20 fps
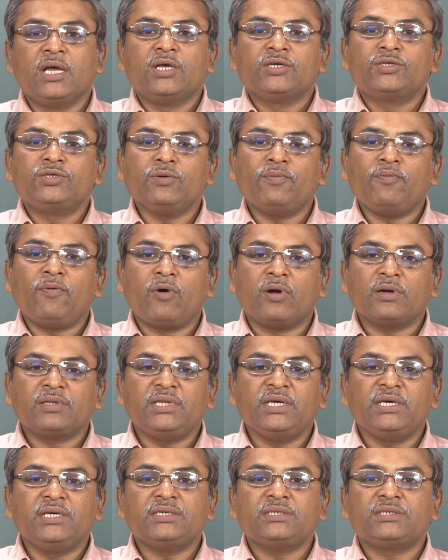So, for
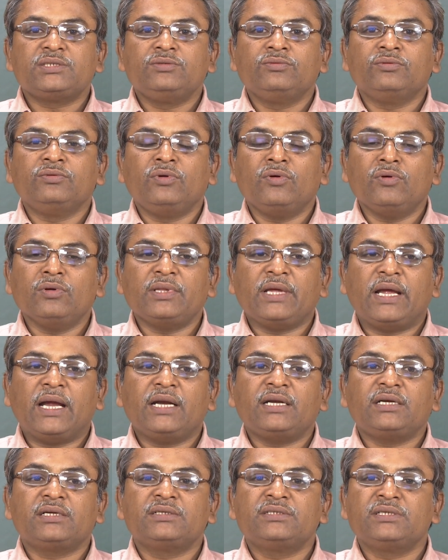this you know
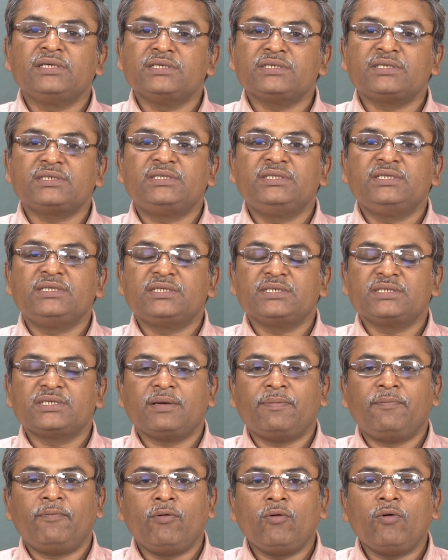that since this is
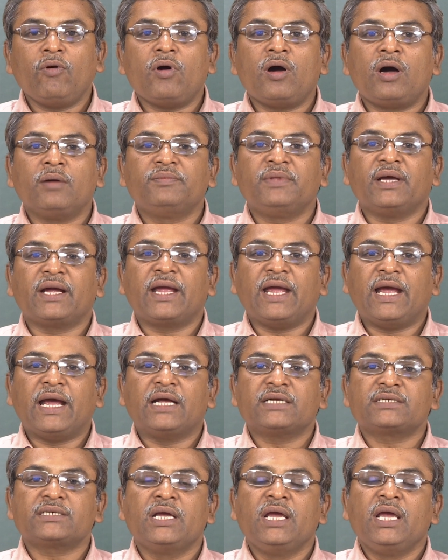a flow of the
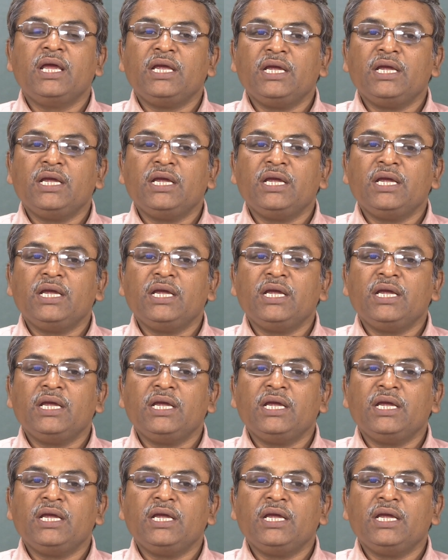gas